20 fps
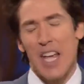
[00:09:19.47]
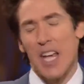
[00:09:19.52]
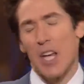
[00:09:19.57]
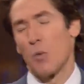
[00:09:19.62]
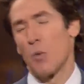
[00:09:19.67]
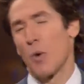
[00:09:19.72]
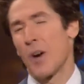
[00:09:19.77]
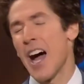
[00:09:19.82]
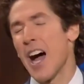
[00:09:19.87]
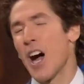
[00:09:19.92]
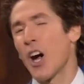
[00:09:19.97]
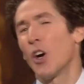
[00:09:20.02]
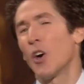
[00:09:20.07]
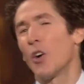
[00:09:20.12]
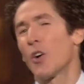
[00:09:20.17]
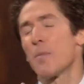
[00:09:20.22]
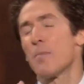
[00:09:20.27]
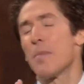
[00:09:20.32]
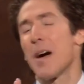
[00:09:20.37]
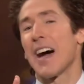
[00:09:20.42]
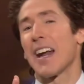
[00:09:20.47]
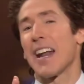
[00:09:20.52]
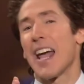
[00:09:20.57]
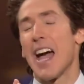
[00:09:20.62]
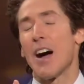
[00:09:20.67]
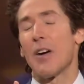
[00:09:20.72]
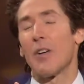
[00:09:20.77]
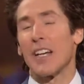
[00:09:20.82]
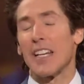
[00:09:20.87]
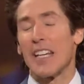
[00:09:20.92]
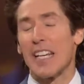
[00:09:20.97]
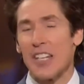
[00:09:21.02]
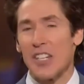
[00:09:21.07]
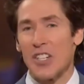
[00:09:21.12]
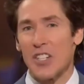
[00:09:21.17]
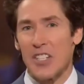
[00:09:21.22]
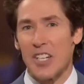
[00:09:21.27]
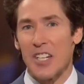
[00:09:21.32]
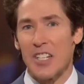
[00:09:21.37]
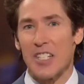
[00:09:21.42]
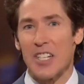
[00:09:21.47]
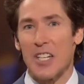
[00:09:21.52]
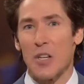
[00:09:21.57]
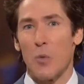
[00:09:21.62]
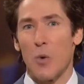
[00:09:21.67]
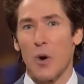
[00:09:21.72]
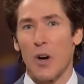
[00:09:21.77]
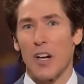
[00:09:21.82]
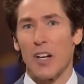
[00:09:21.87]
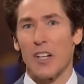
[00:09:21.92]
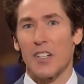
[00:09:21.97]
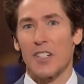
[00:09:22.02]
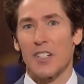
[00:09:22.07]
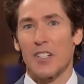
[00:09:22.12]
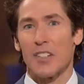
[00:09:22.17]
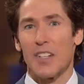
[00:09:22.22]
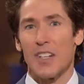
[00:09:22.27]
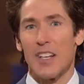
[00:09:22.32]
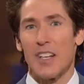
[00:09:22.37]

And when I heard about how against us he was,